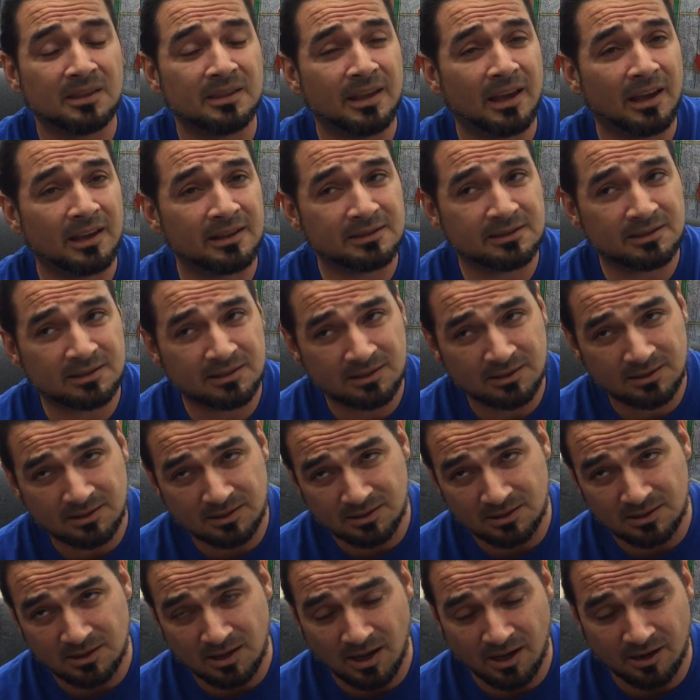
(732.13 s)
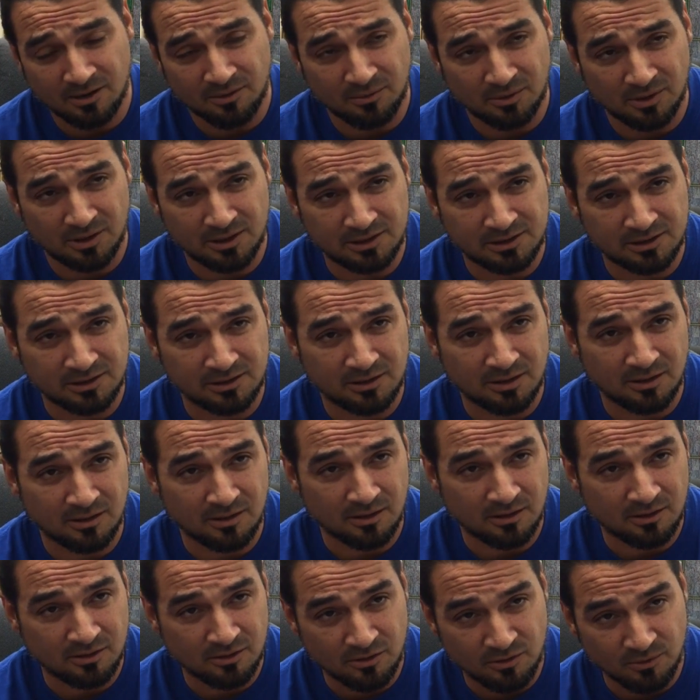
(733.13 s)
That's not in relation to
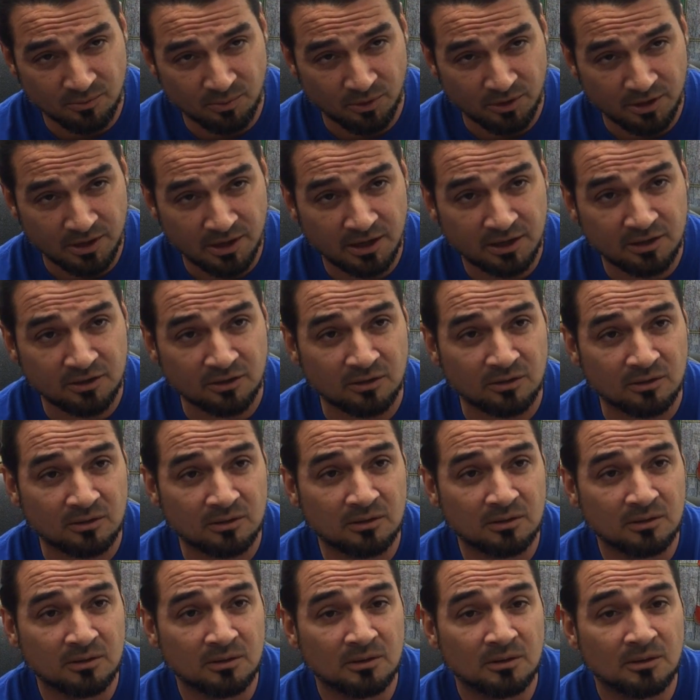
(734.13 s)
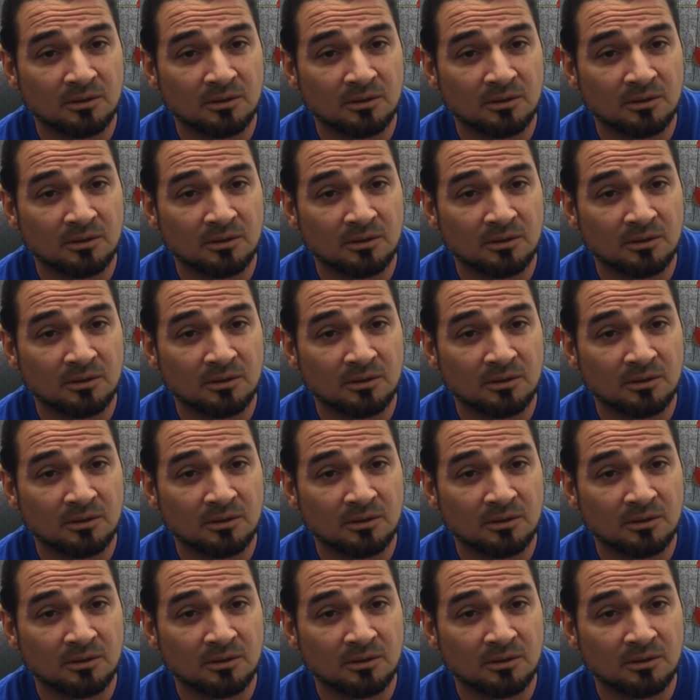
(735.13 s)
the Cooper-Nickel,